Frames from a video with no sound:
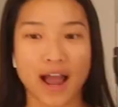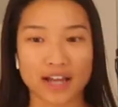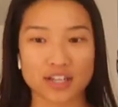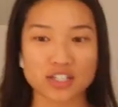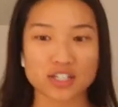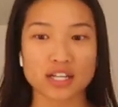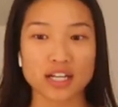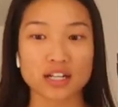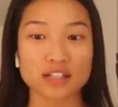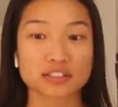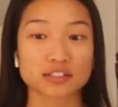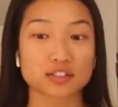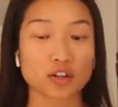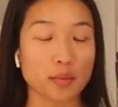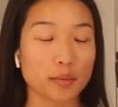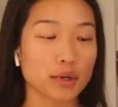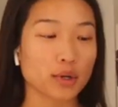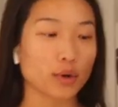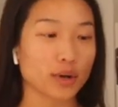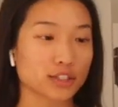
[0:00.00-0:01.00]
I actually get
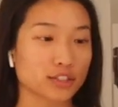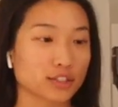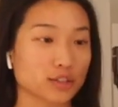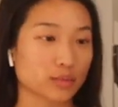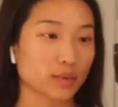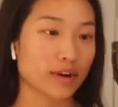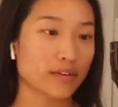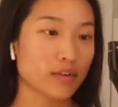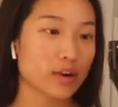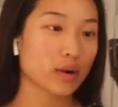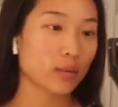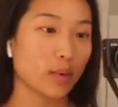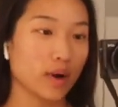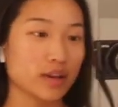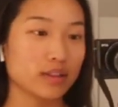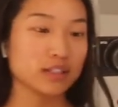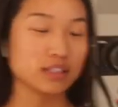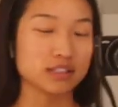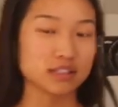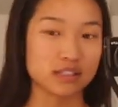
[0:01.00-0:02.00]
so many questions whenever I
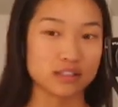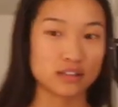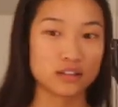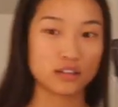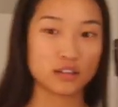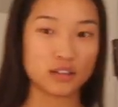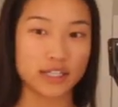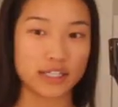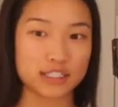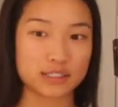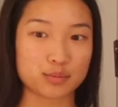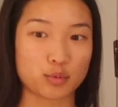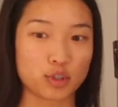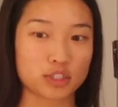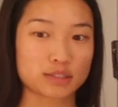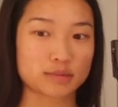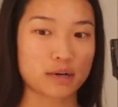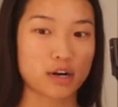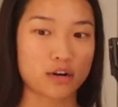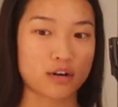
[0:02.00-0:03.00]
wear these little like
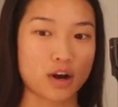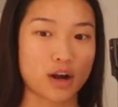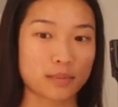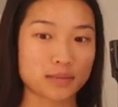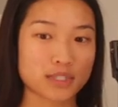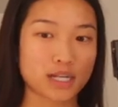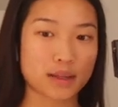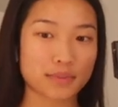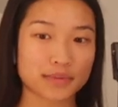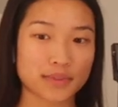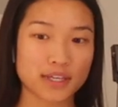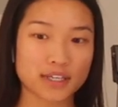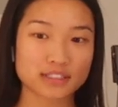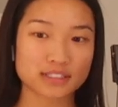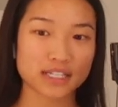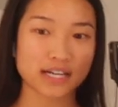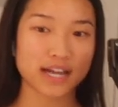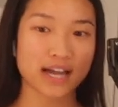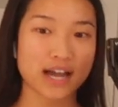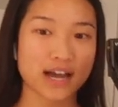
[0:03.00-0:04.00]
sports bra crop top
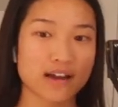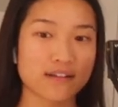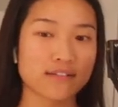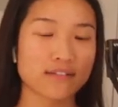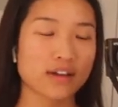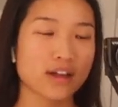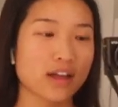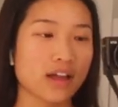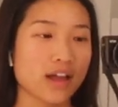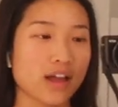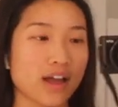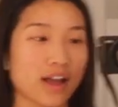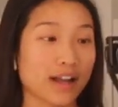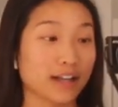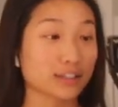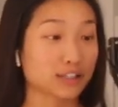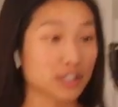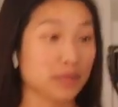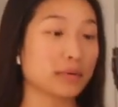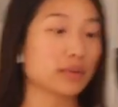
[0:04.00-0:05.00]
things that I have.
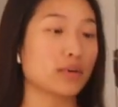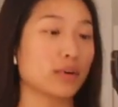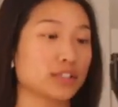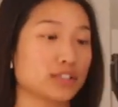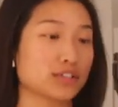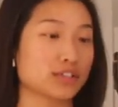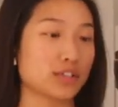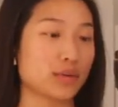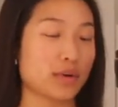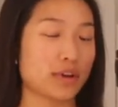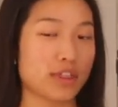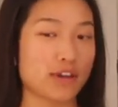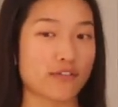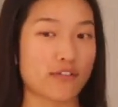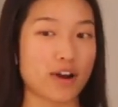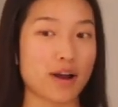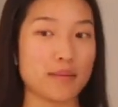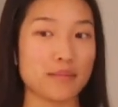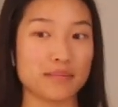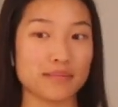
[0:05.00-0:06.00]
There's so many questions on where they're
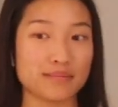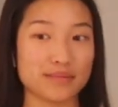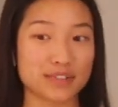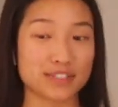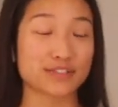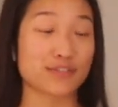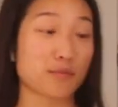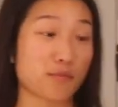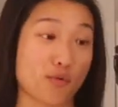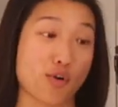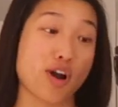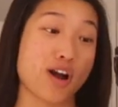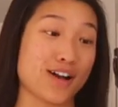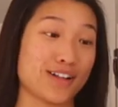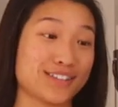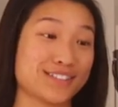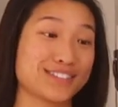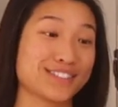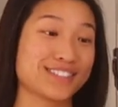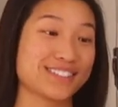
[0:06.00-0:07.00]
from. It's from
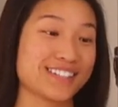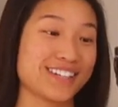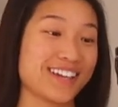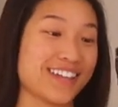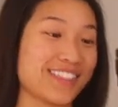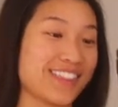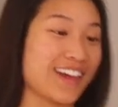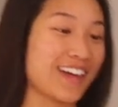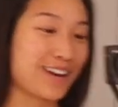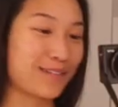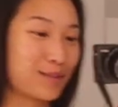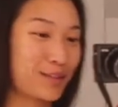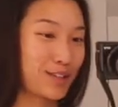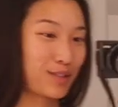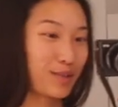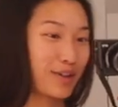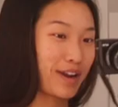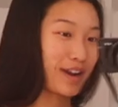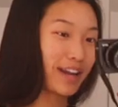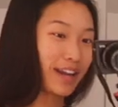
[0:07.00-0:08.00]
Ross and then I'm
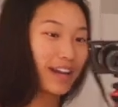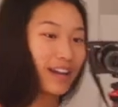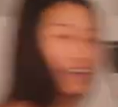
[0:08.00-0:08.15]
just wearing